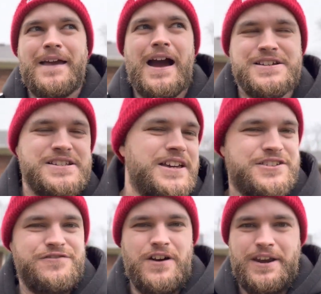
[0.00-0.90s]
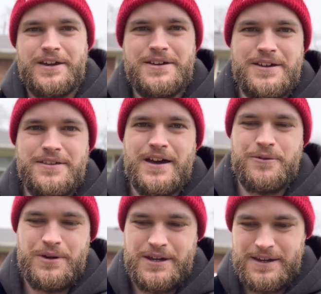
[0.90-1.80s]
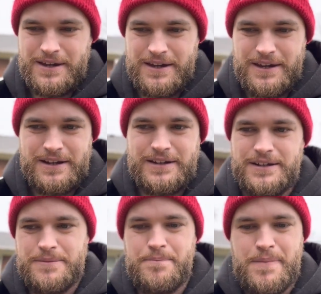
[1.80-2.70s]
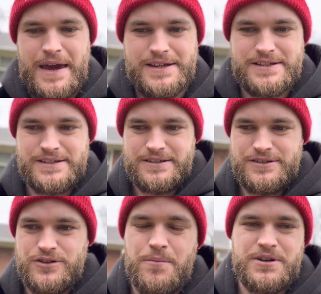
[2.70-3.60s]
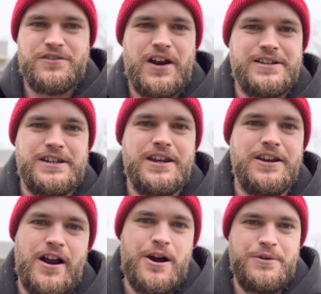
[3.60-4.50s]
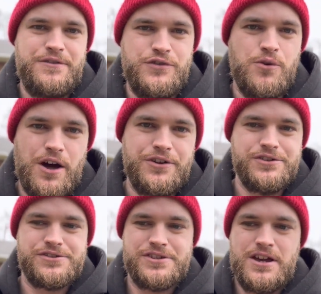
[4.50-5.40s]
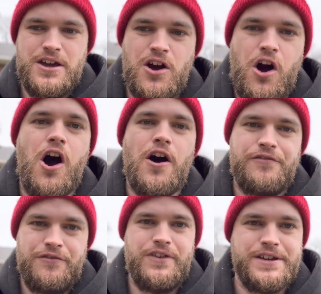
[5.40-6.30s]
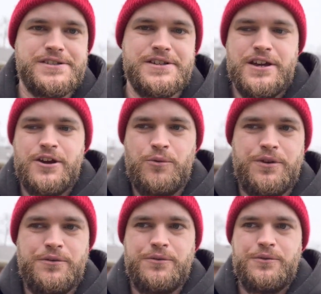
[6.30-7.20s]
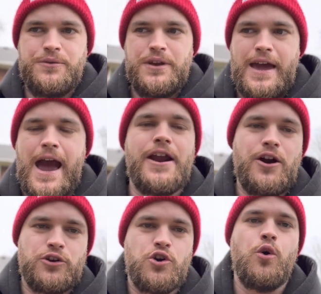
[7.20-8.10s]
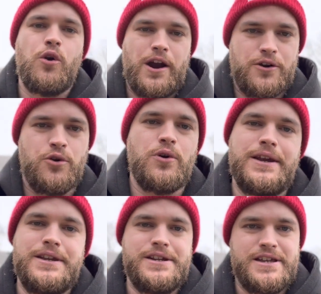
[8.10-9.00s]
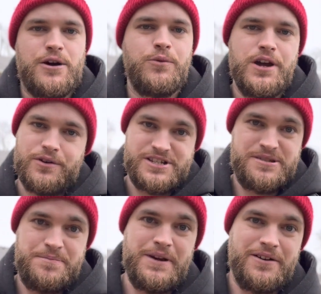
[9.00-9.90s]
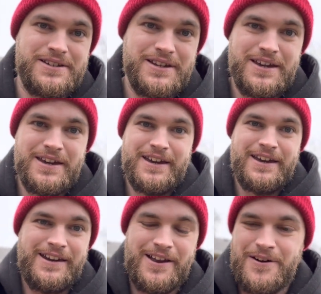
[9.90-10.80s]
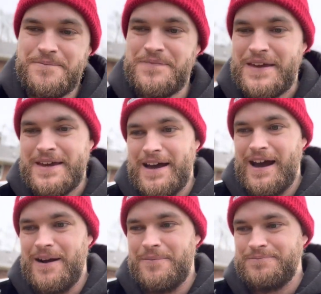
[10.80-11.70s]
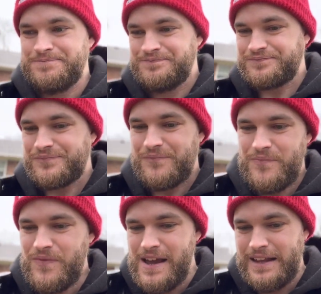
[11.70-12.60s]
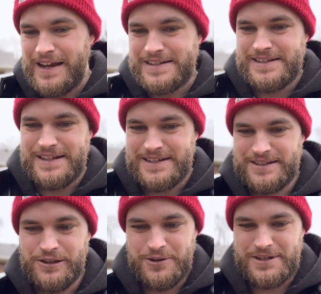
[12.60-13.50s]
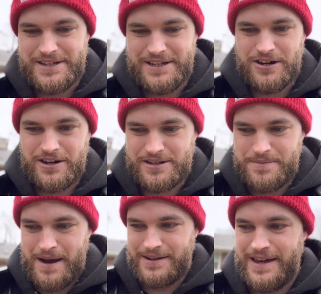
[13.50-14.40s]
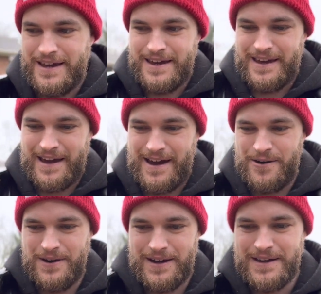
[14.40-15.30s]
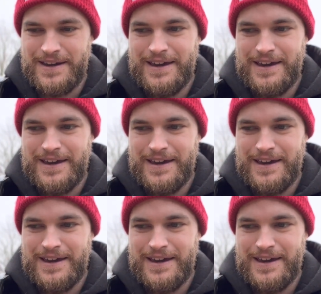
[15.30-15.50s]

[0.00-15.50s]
just think it's funny that we tend to base so much of our identity or how we view others off of this, when at our core identity is that we are a spirit, you know? I like C.S. Lewis. He talks about how